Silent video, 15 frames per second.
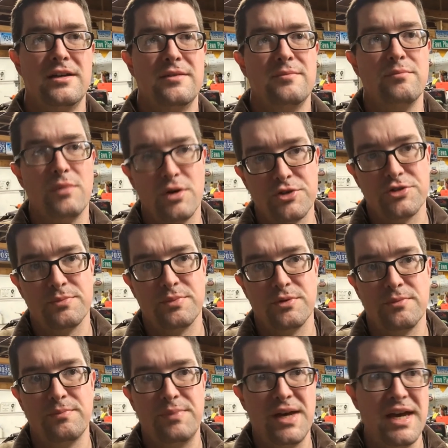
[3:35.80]

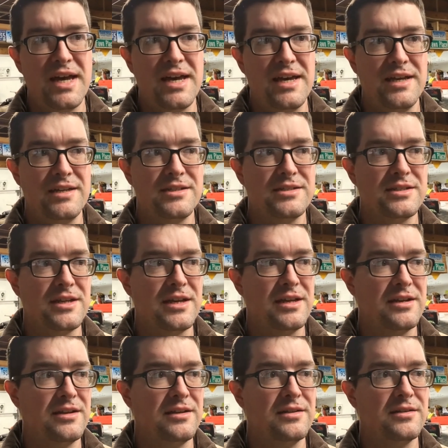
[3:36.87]
multiple bays
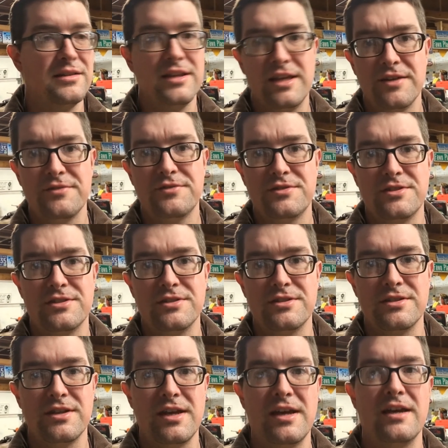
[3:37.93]
and
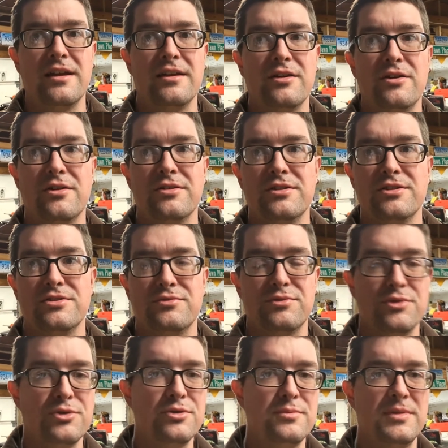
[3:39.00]
lifts and all this
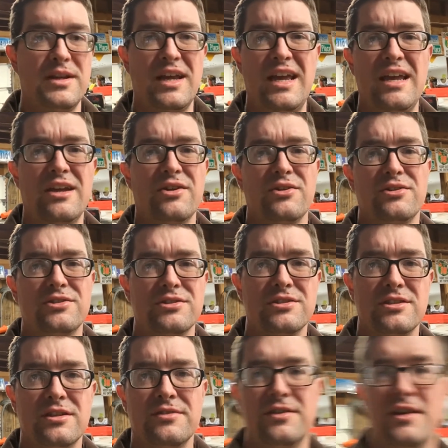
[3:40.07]
room and acreage and stuff.